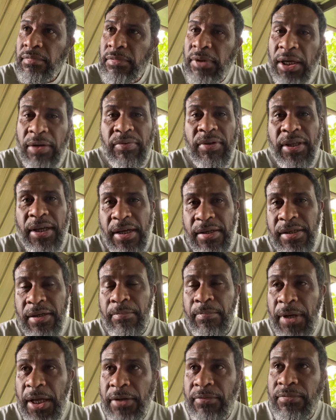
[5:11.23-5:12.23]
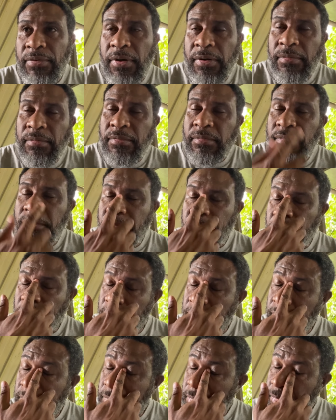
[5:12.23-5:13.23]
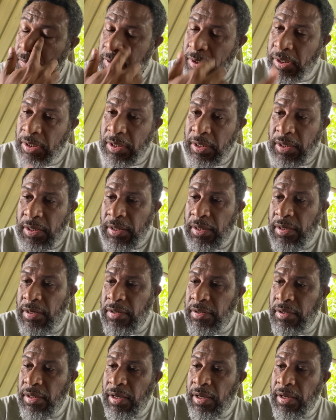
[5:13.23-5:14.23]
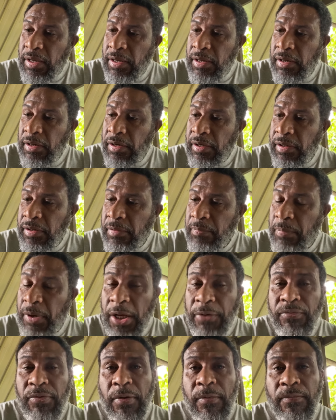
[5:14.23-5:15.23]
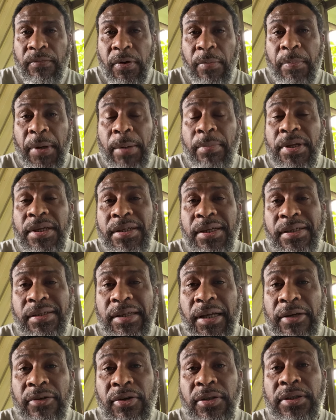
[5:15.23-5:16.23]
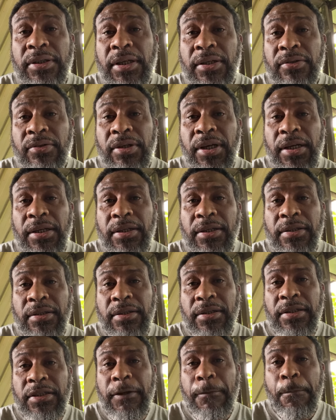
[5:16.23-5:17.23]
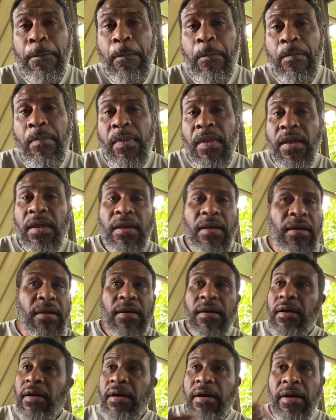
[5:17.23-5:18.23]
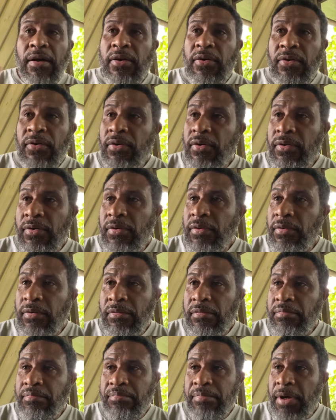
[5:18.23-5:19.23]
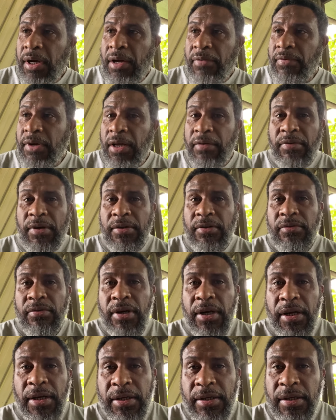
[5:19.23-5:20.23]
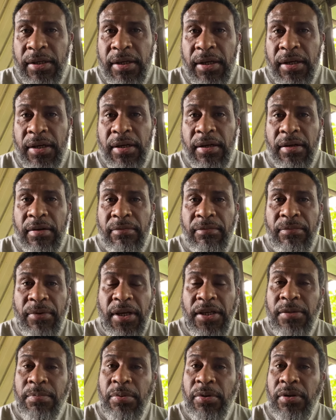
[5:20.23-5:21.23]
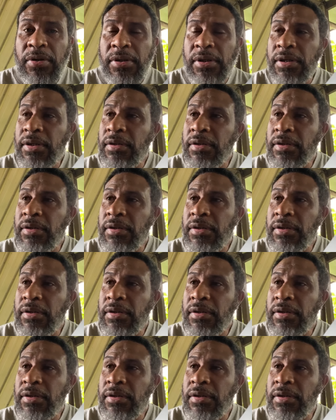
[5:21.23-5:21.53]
advertising platform. It's a platform for publishers and content creators. I don't know. I've never tried Facebook.